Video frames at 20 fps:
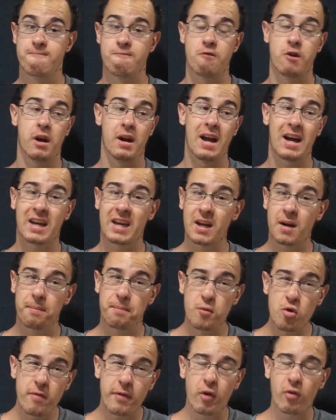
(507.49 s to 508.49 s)
We did not get a
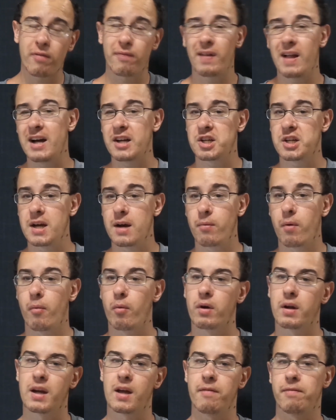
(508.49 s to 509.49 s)
movie with Flash yet. We
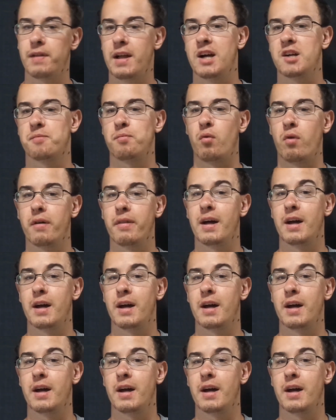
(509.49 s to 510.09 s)
were going to get Flashpoint.